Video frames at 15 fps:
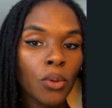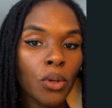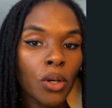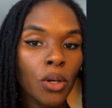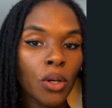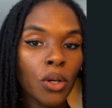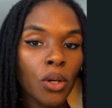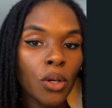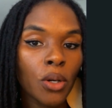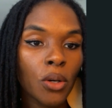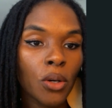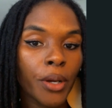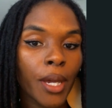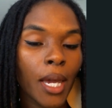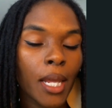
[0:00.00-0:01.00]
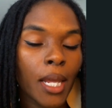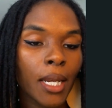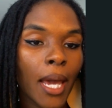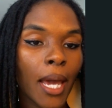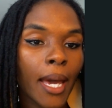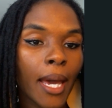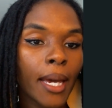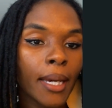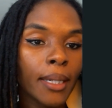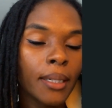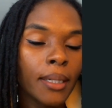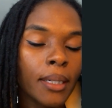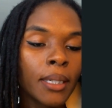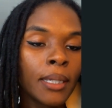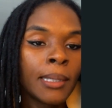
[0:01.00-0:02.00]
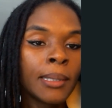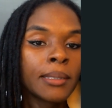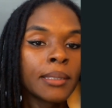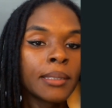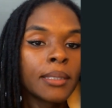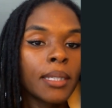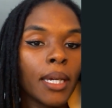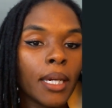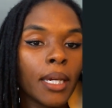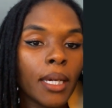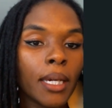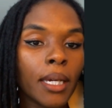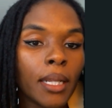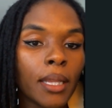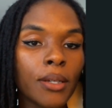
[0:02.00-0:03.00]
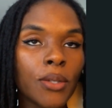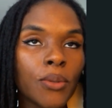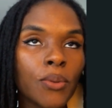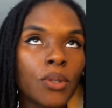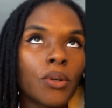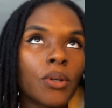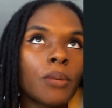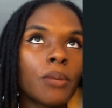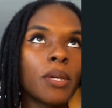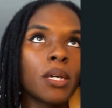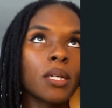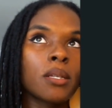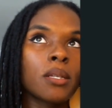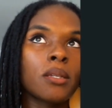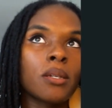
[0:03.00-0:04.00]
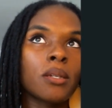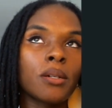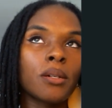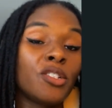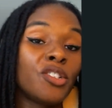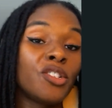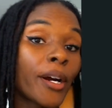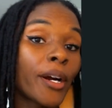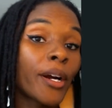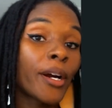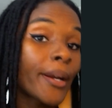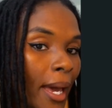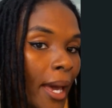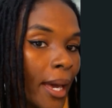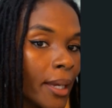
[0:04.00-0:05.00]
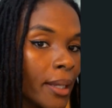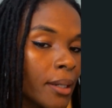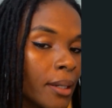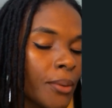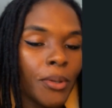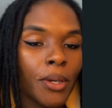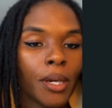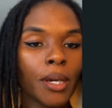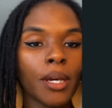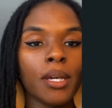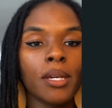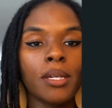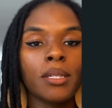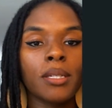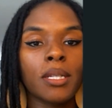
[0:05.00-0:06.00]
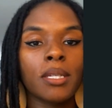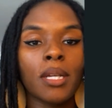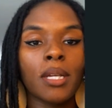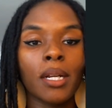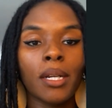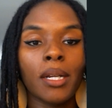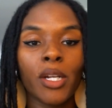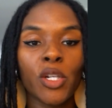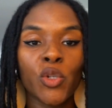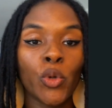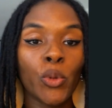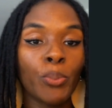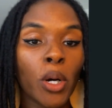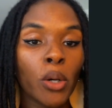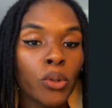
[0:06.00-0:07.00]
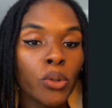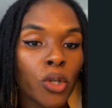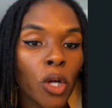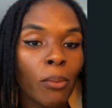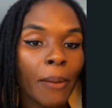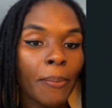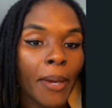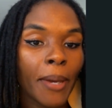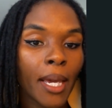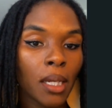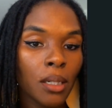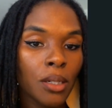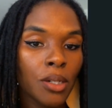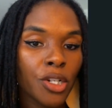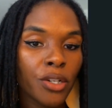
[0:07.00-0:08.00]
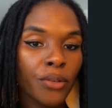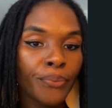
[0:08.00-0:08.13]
go into create an ad. And this one's going to be considered a dark ad because it's not an actual post on my page,